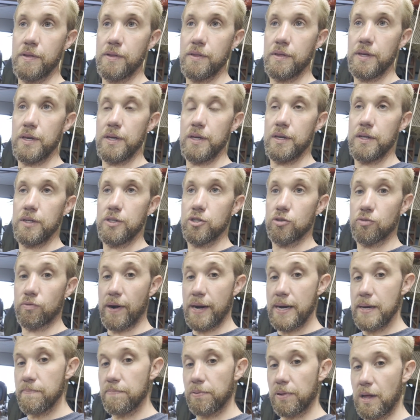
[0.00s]
the
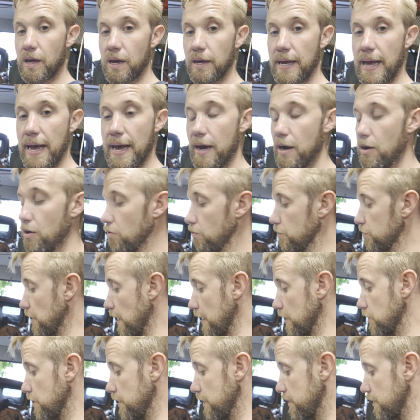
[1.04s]
drain plug out, which
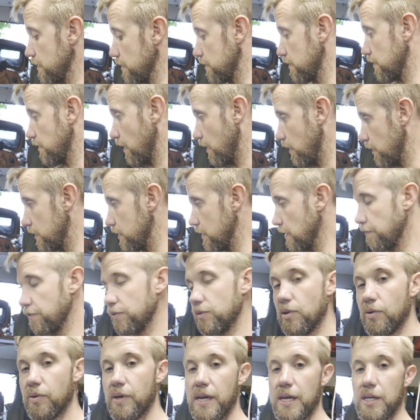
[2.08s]
actually is in a slightly
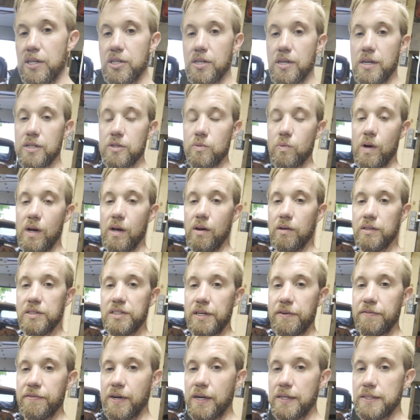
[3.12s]
different location as well, which
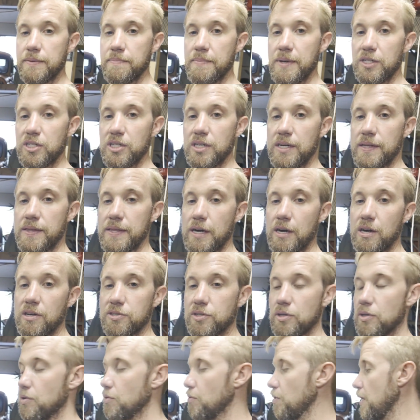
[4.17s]
I forgot to mention, and then
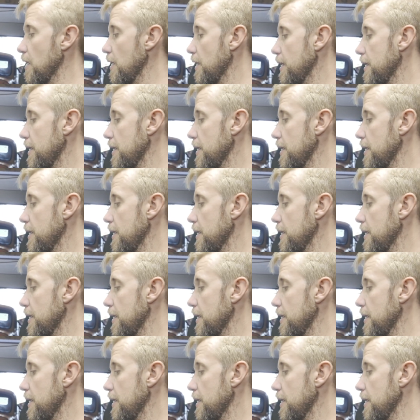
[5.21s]
also